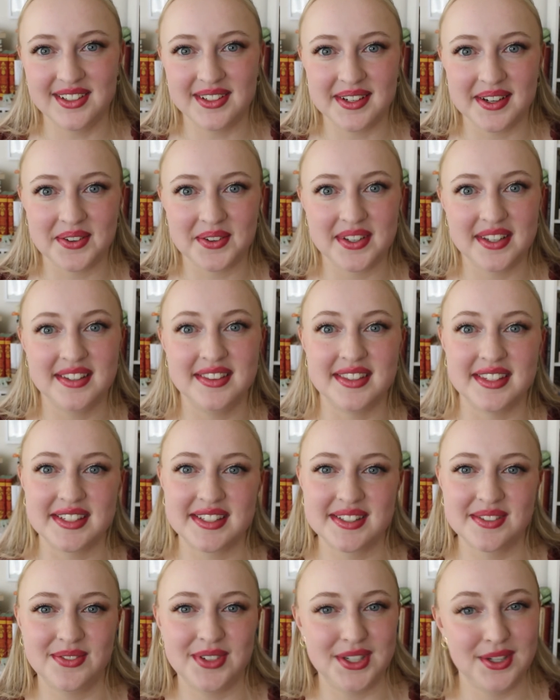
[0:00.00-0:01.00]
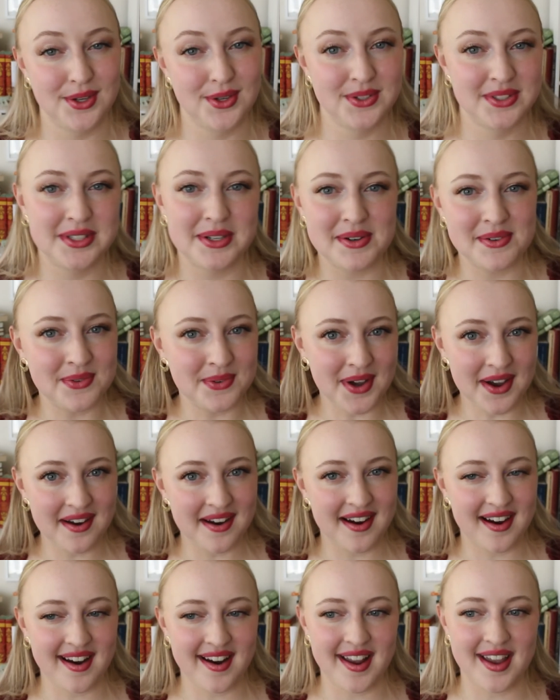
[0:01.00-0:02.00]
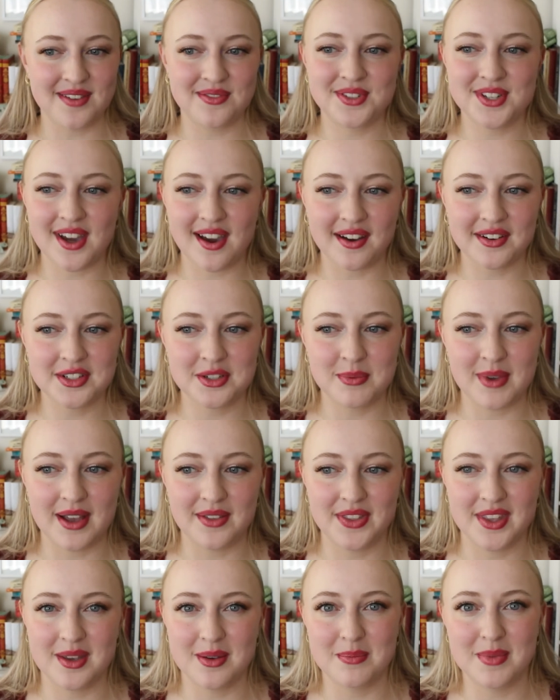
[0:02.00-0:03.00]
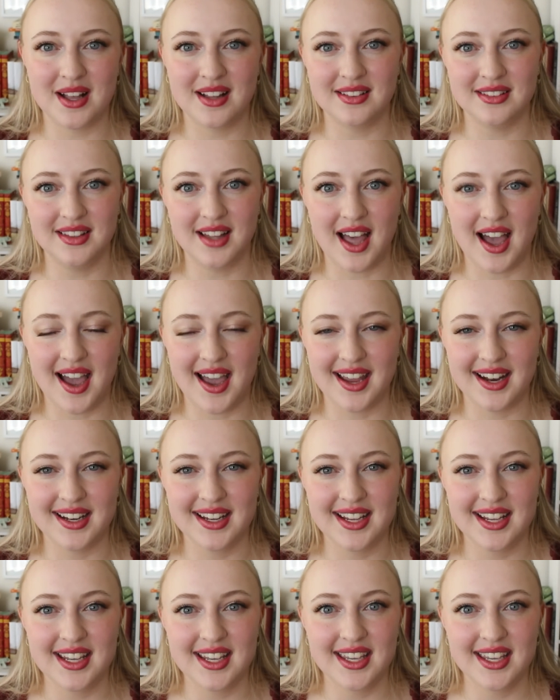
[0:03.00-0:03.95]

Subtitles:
You know, in this video so far, I've talked about them a lot